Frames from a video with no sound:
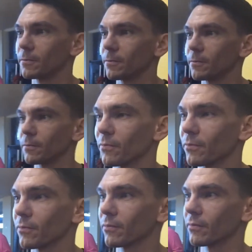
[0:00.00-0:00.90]
just
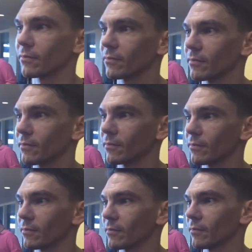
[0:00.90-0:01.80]
basically Jimmy
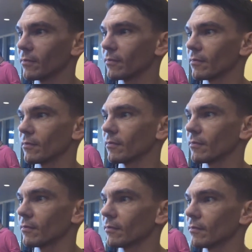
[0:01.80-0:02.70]
Butler as
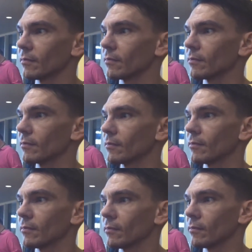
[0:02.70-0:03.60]
your
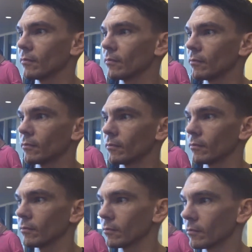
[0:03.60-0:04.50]
headpiece, while all
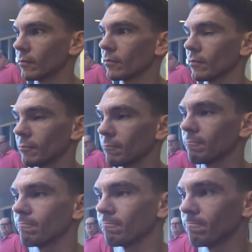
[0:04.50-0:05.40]
these other teams have
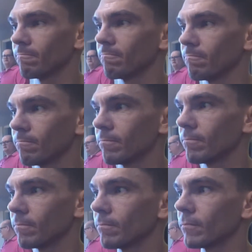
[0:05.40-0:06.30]
massive
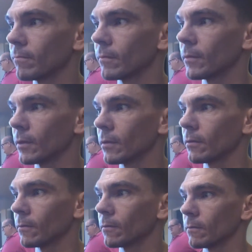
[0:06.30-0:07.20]
superstars and
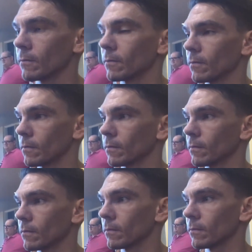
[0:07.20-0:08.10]
stacked
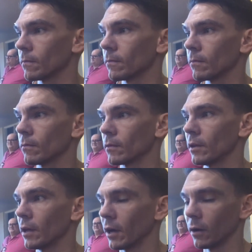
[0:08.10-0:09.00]
teams.
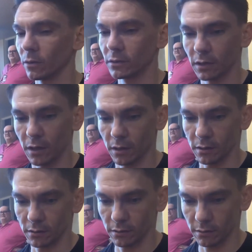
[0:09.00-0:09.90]
Jimmy
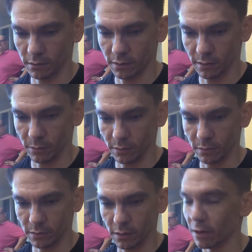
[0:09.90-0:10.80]
Butler, Bam
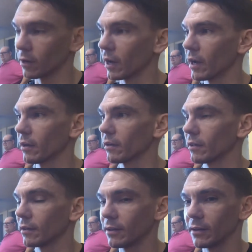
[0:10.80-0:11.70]
Adebayo, I wouldn't say that's the
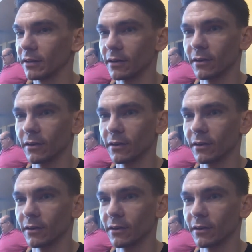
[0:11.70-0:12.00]
most stacked